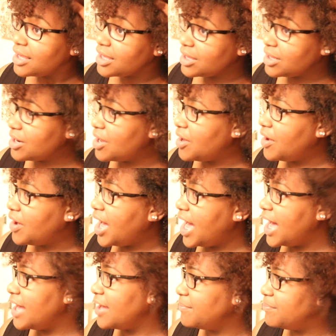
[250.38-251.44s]
You know,
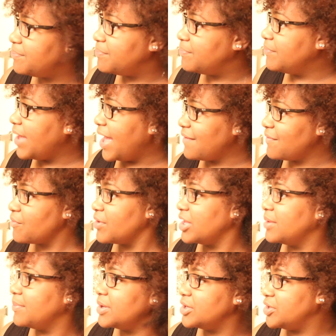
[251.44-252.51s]
I haven't
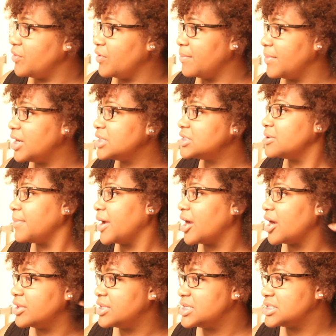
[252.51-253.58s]
really been doing much to my
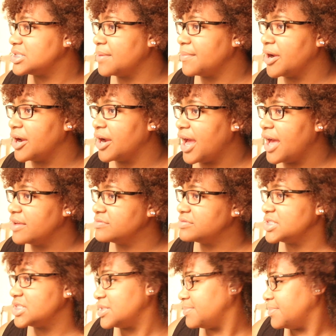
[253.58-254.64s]
hair this summer. I've
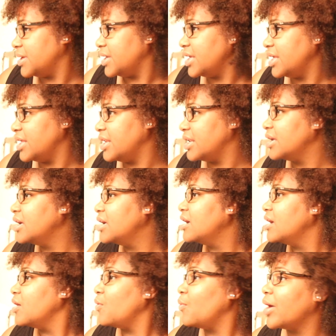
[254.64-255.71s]
just been
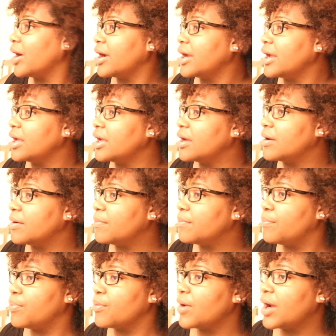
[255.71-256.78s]
wearing
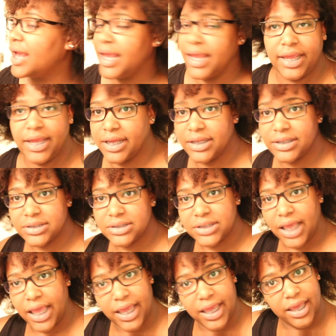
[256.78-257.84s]

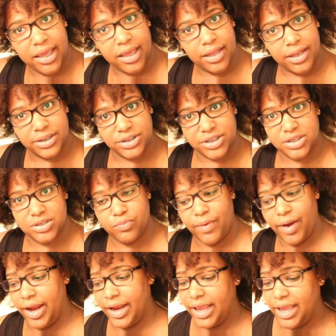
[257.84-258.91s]
braids and just
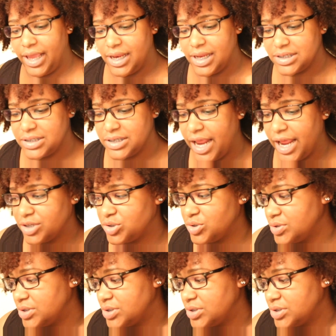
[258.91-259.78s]
wearing it in its natural